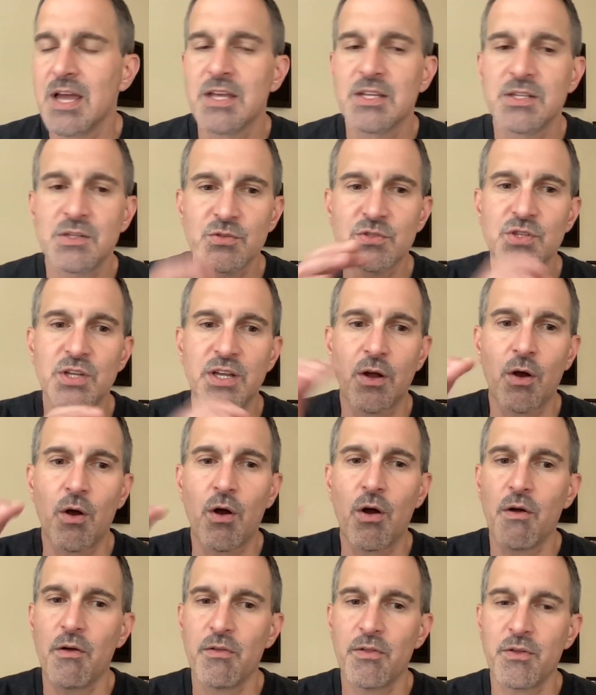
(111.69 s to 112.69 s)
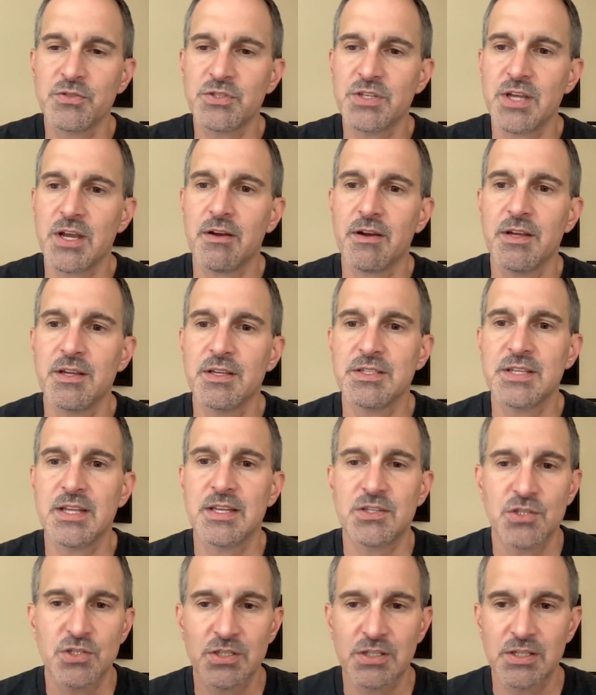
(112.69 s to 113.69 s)
So it's like all of those areas
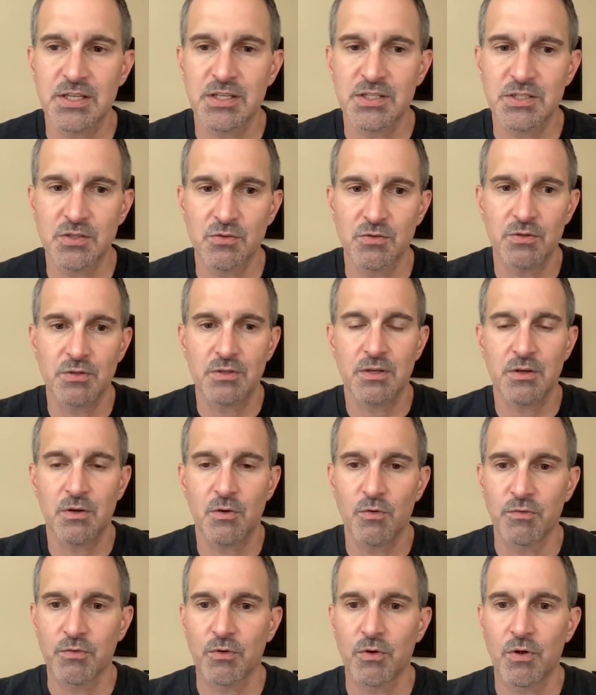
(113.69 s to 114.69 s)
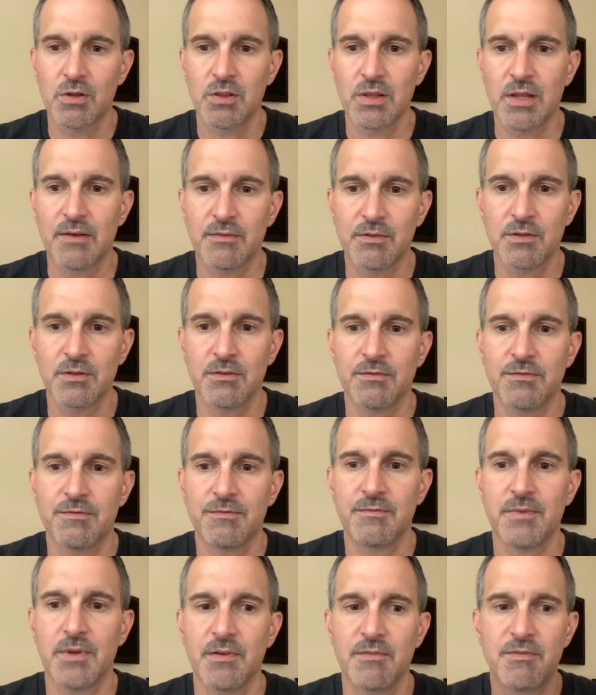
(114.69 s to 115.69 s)
that just lead to an overall level
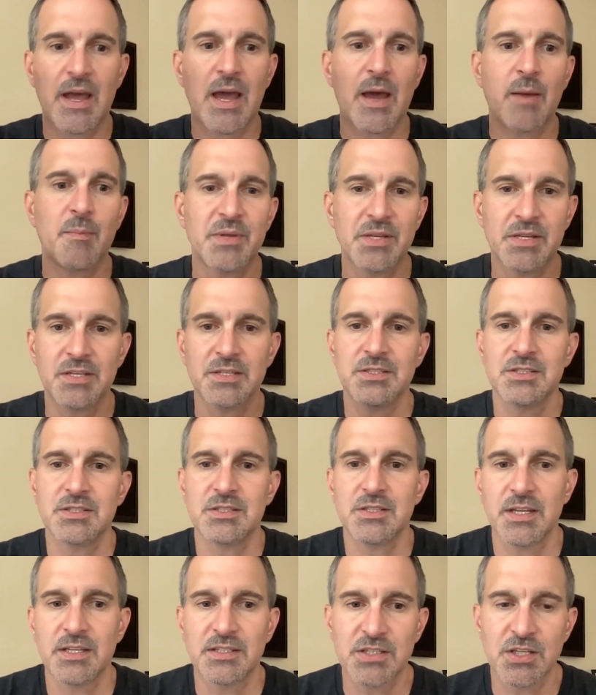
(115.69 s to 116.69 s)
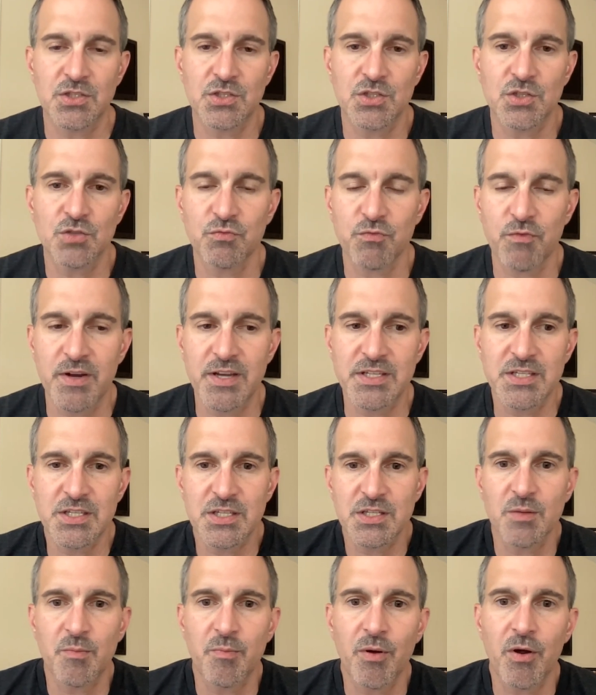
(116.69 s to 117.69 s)
of happiness, like that just
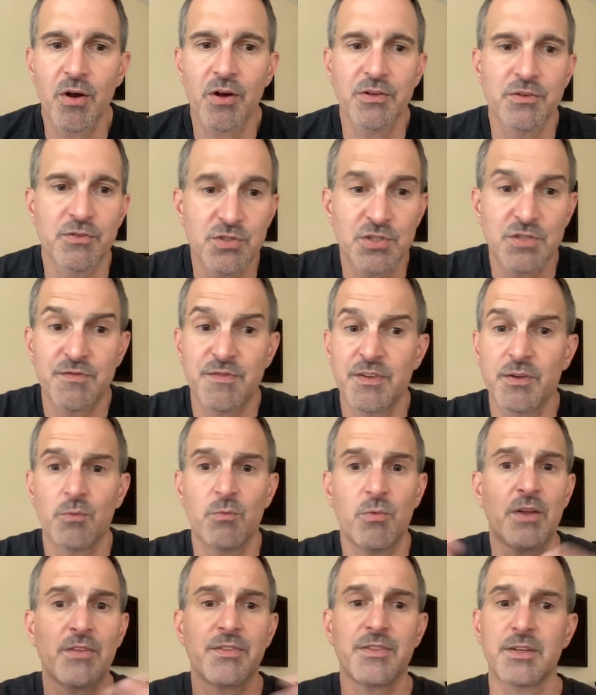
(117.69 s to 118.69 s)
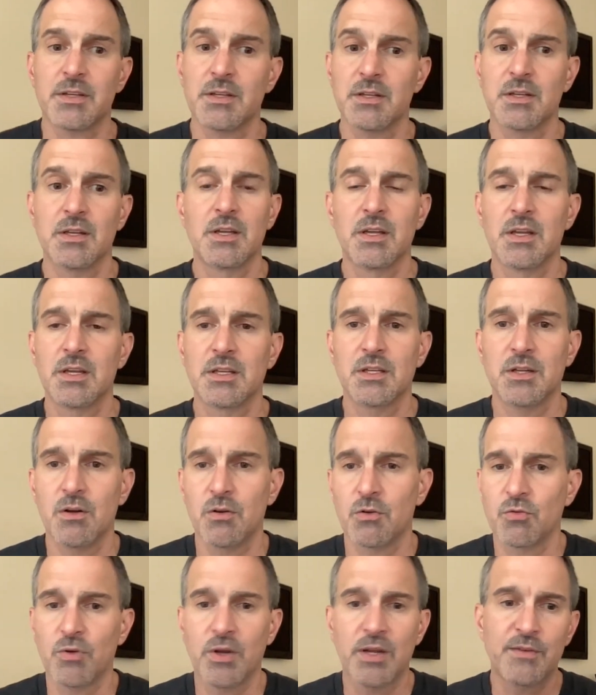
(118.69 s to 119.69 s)
raises the bar and you just feel wealthy, you know,
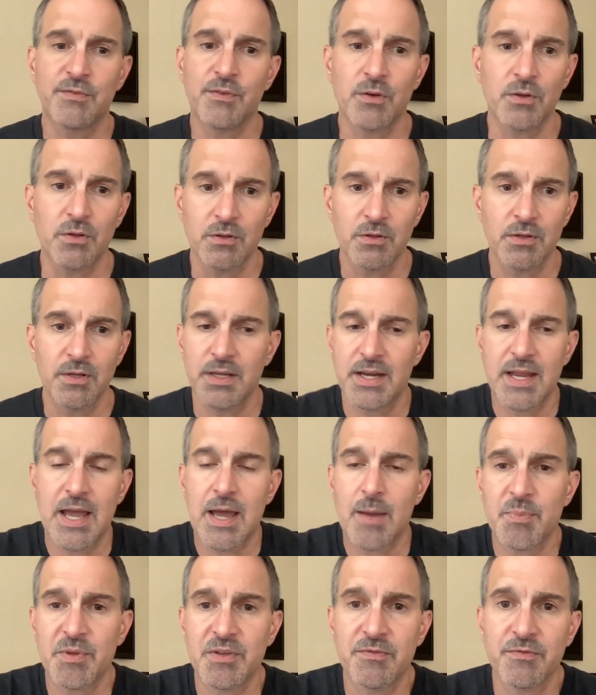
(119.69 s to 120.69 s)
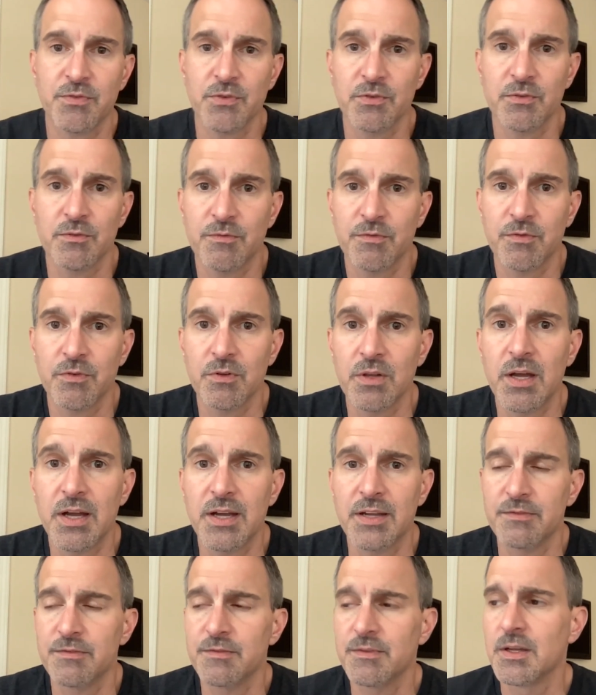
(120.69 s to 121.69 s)
grateful and happy for
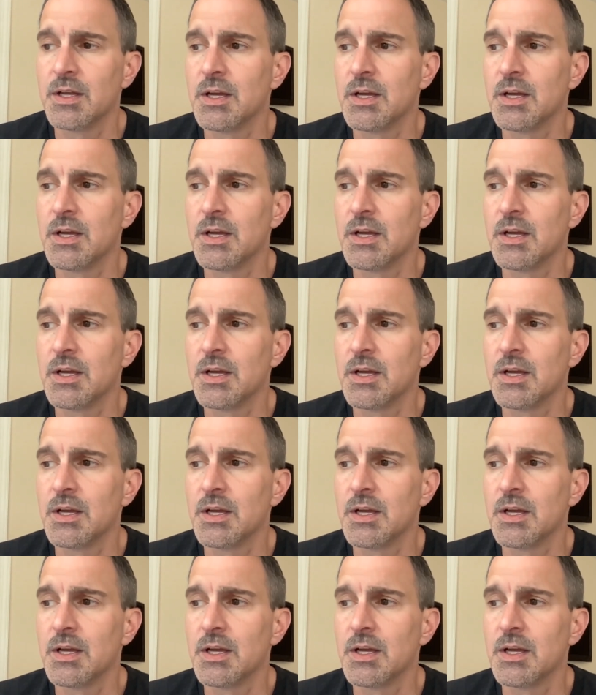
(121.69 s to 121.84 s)
life.